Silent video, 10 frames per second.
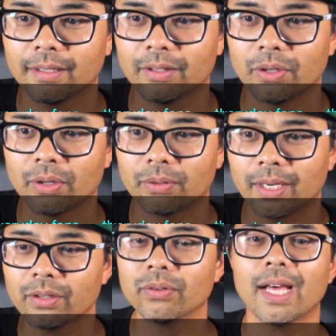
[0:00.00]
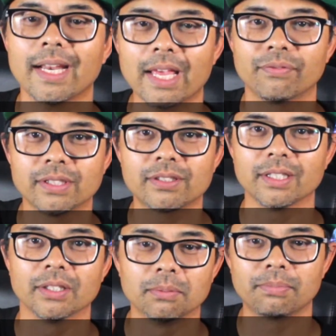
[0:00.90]
I know not every
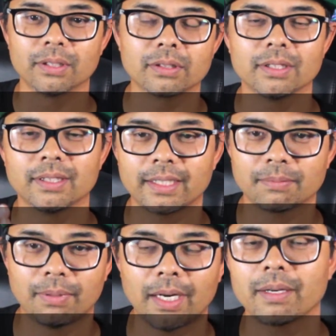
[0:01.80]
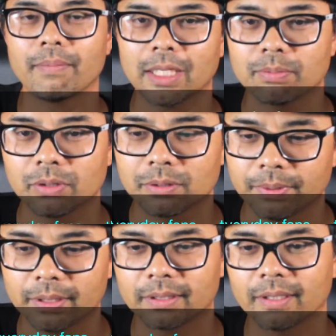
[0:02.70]
single person that's buying a Max Boost
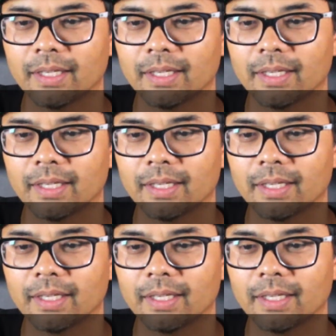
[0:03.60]
book